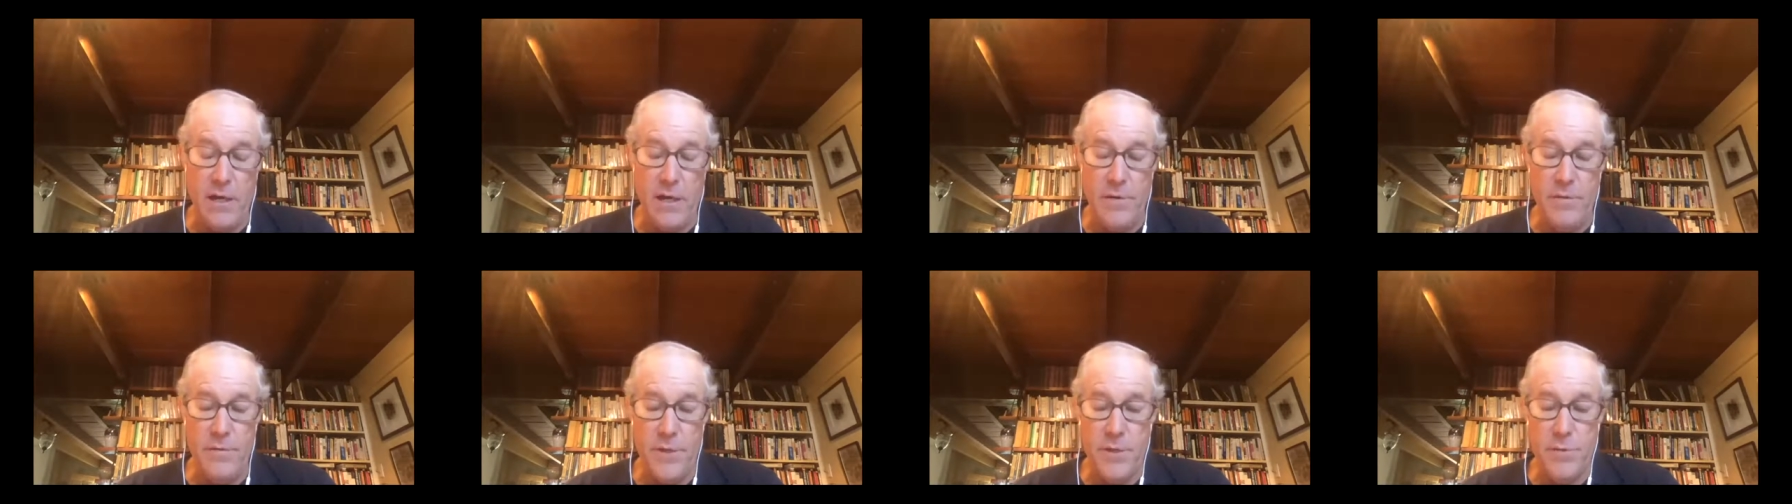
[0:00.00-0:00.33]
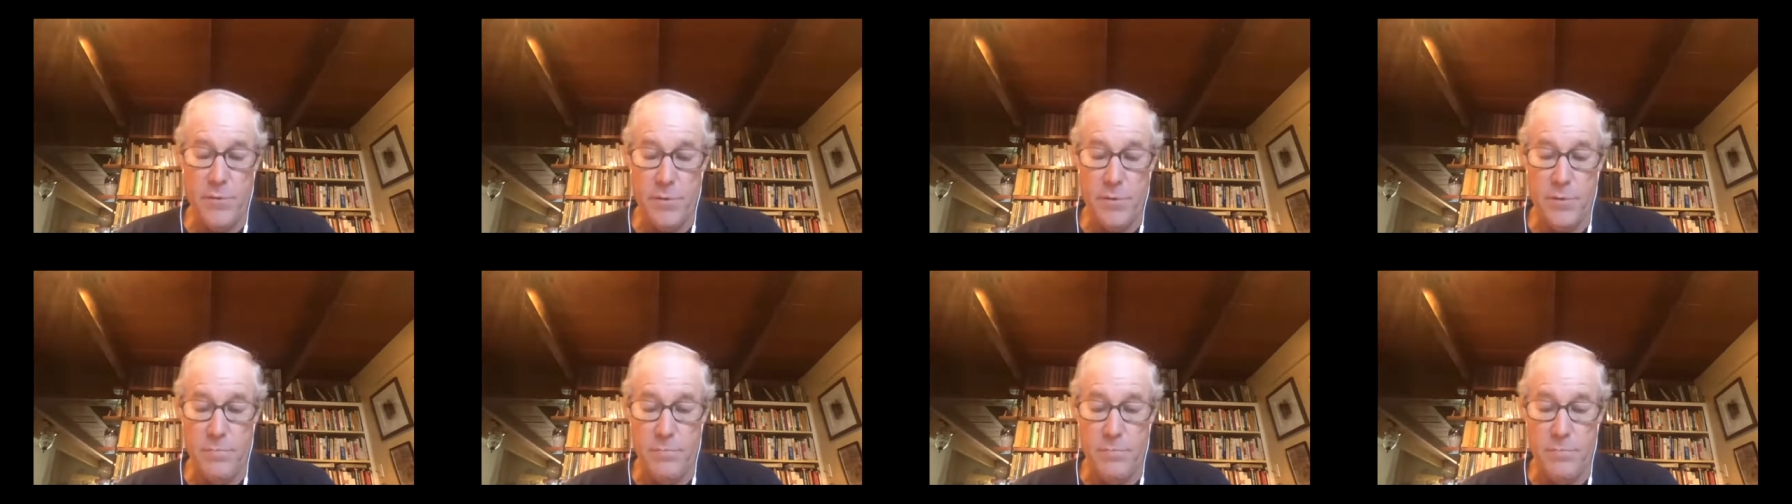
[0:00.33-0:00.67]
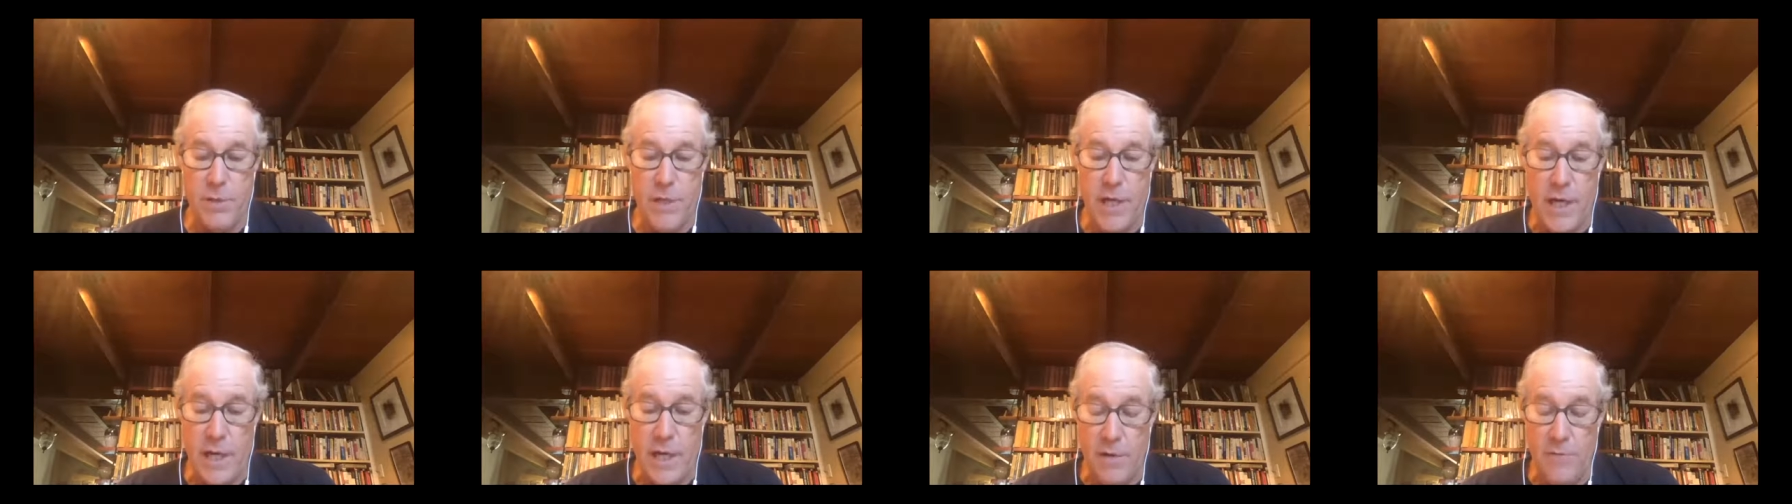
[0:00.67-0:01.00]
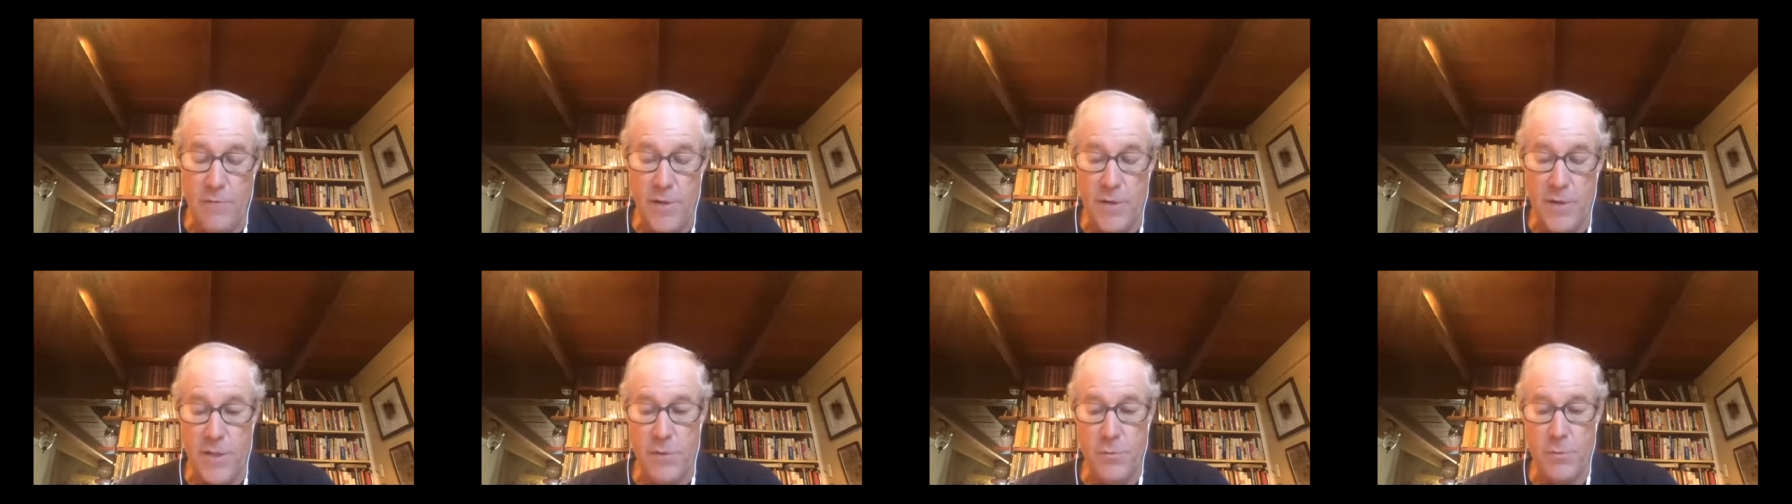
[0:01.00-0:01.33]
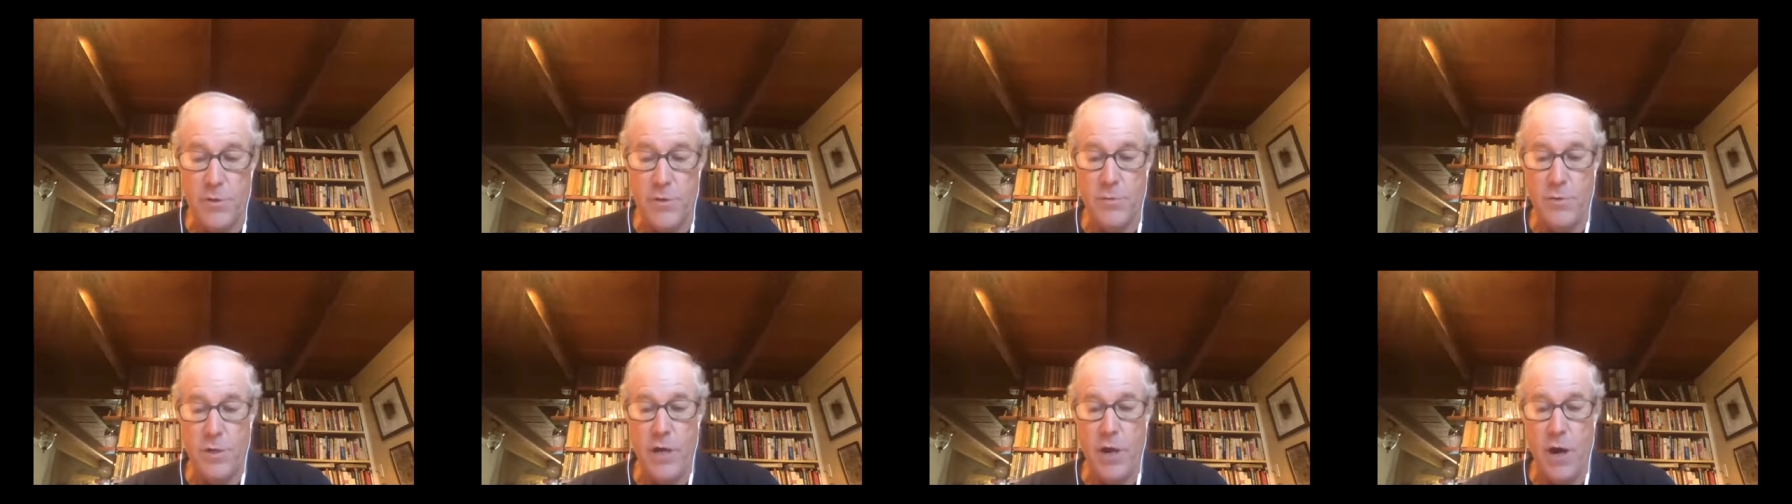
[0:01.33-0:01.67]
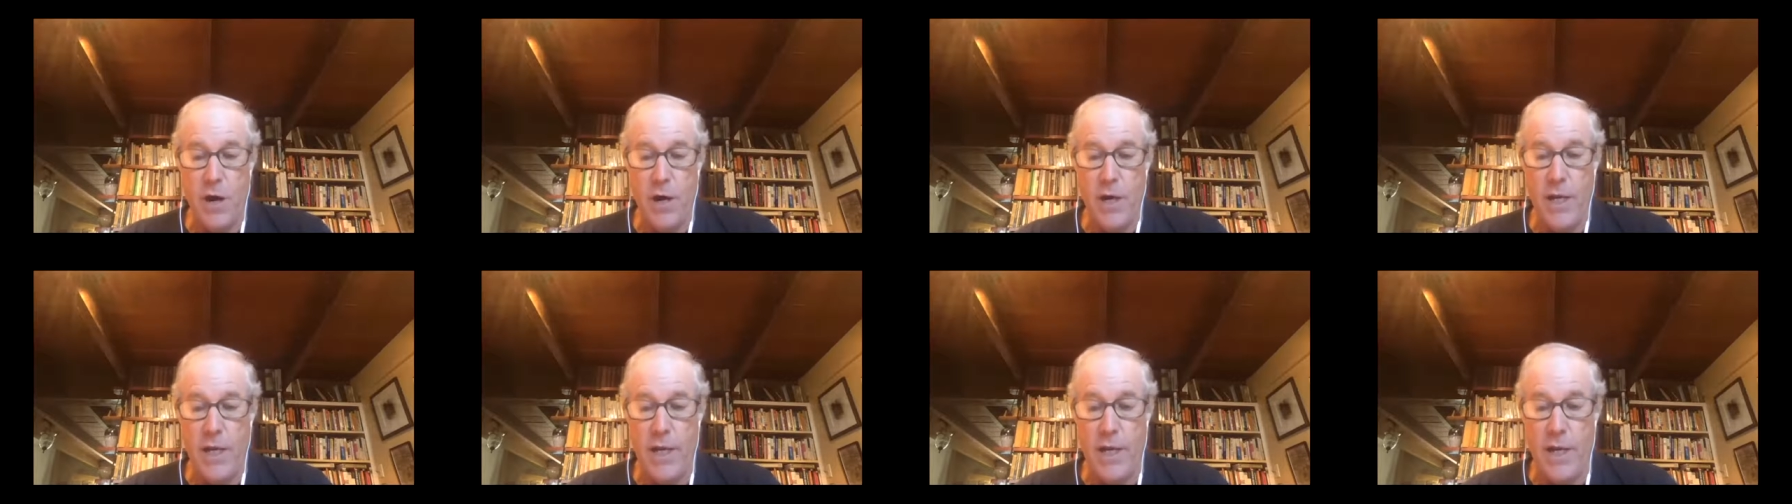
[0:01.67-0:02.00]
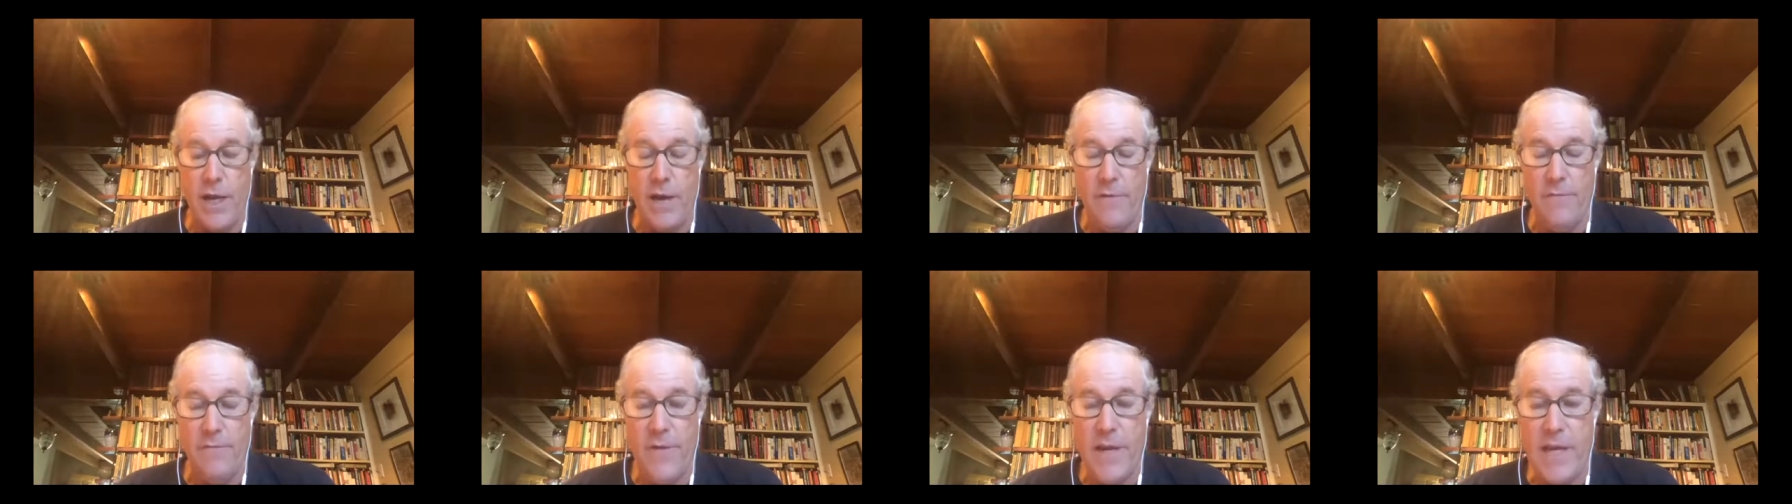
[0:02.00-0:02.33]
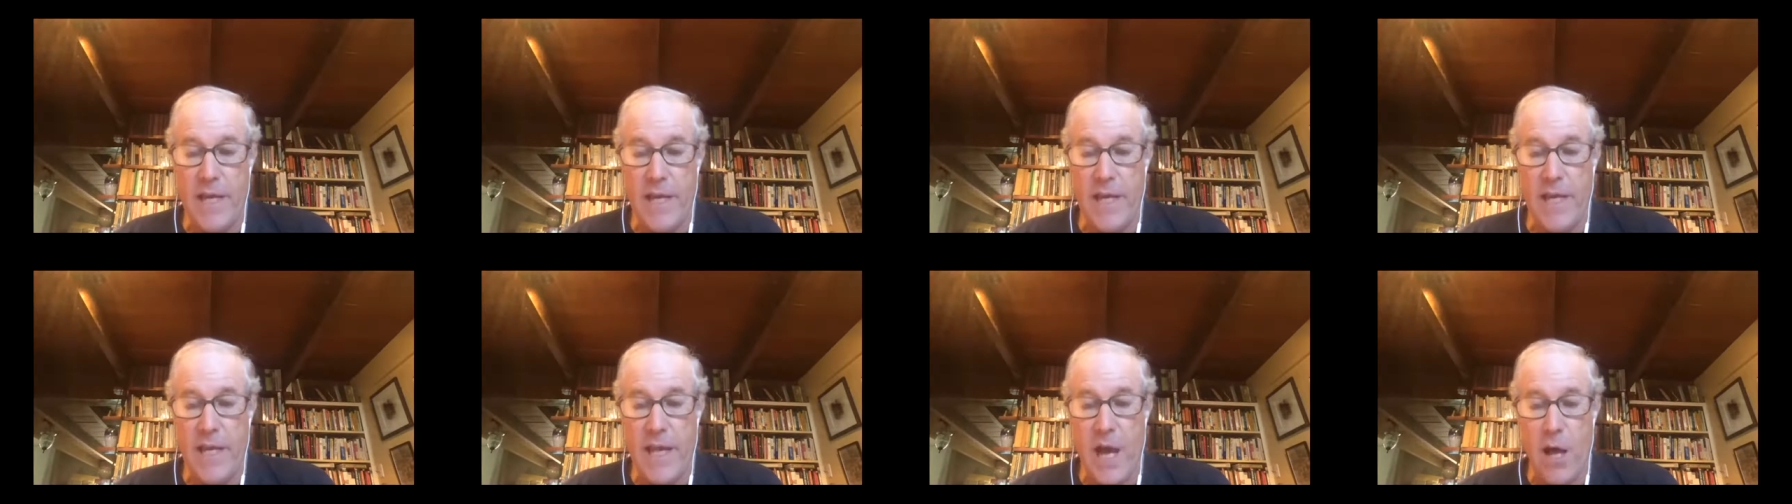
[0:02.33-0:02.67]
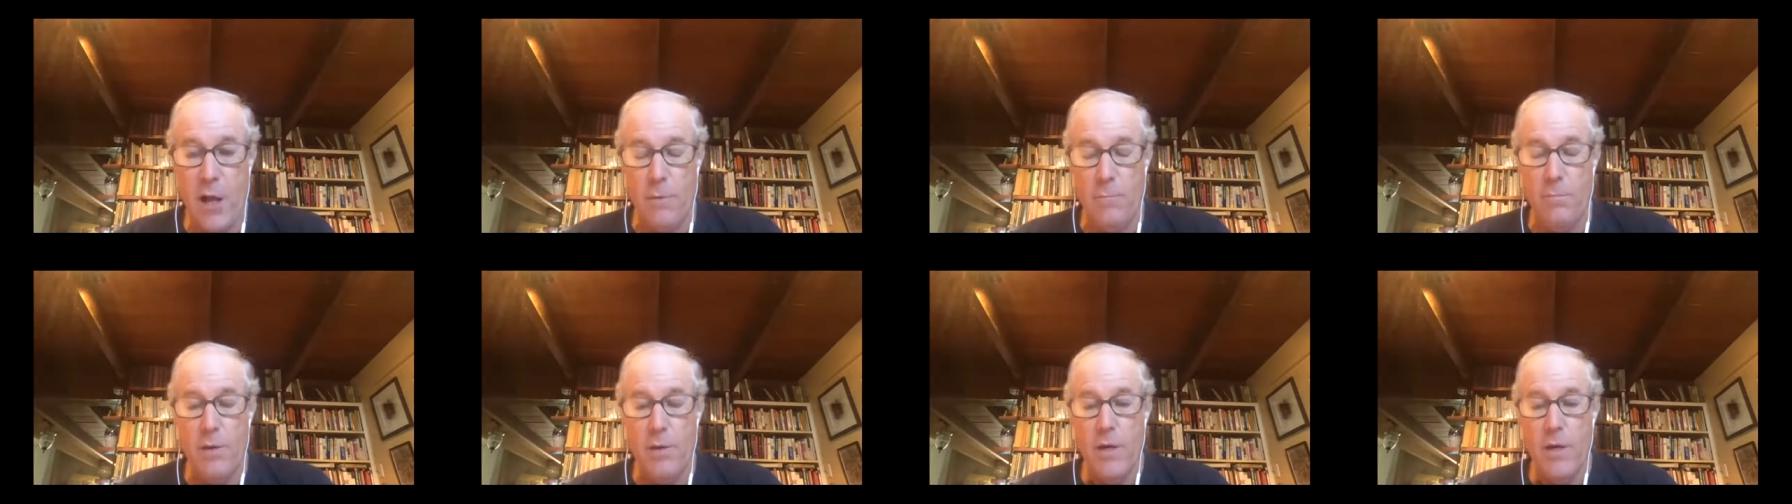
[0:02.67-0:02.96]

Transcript: this was particular visit was regarding uh, feeding kelp,